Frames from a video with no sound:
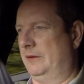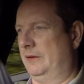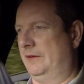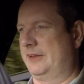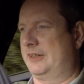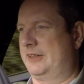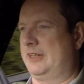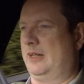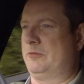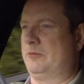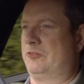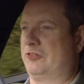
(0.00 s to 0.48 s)
that
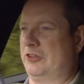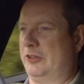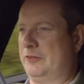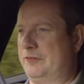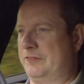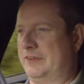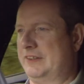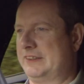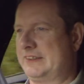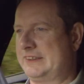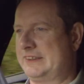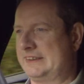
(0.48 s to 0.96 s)
comes off
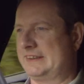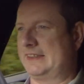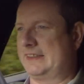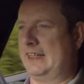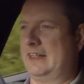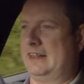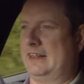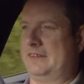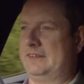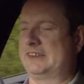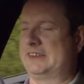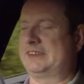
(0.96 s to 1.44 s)
this
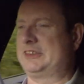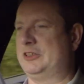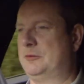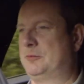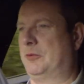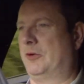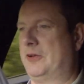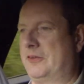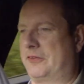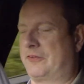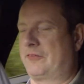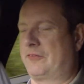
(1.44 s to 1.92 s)

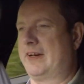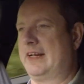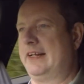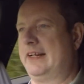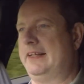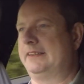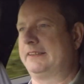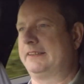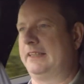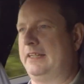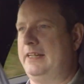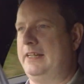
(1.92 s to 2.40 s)
2.3
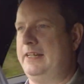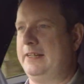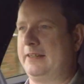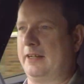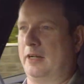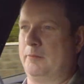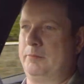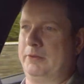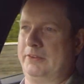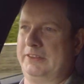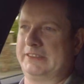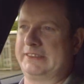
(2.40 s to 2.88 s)
litre
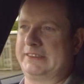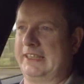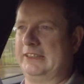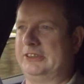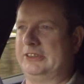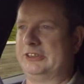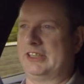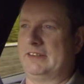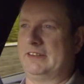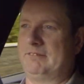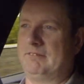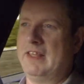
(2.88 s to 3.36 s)
EcoBoost
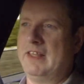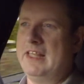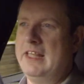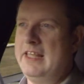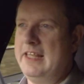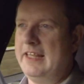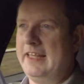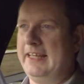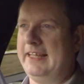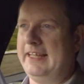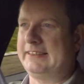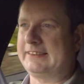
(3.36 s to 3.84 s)
engine.
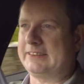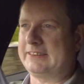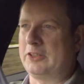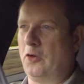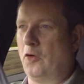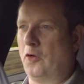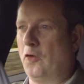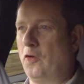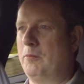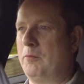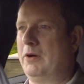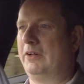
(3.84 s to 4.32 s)
It's
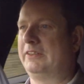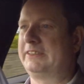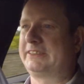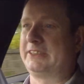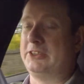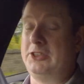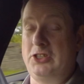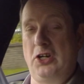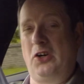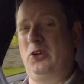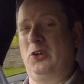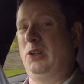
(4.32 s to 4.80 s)
almost
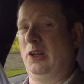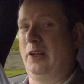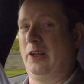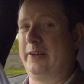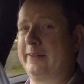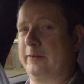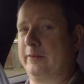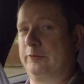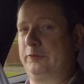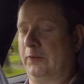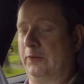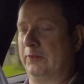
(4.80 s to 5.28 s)
not
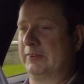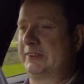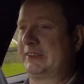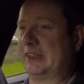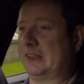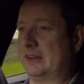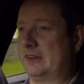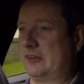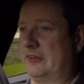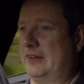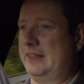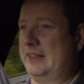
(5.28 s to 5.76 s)
like a
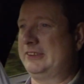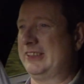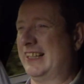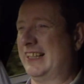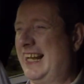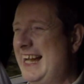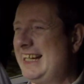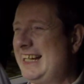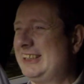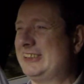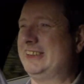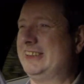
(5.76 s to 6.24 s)
four-cylinder engine.
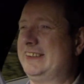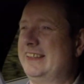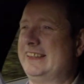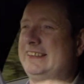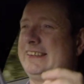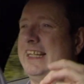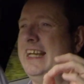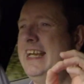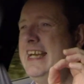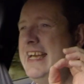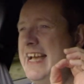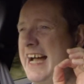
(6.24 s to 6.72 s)
Actually, there's
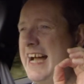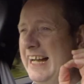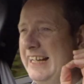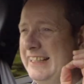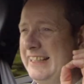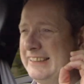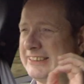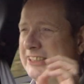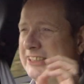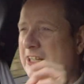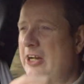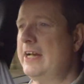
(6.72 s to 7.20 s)
a
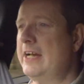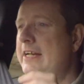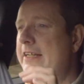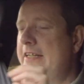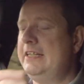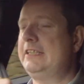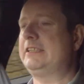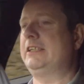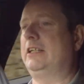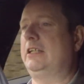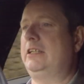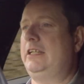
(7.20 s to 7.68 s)

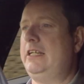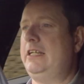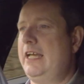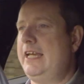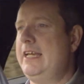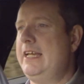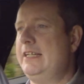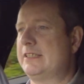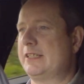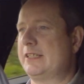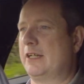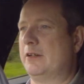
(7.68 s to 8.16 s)
tiny, tiny
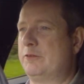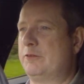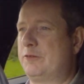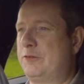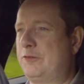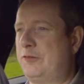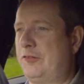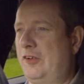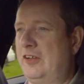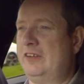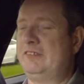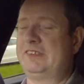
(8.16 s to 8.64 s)
hint of
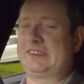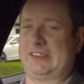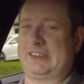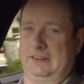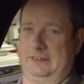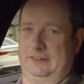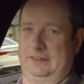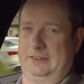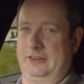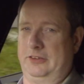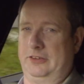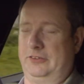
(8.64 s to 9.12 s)

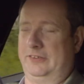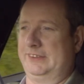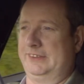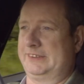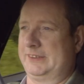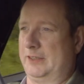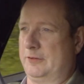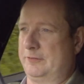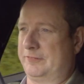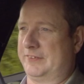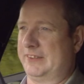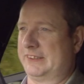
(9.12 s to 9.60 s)
five-cylinder noise
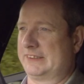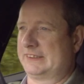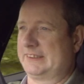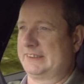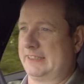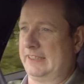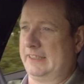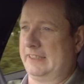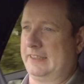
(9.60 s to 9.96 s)
off this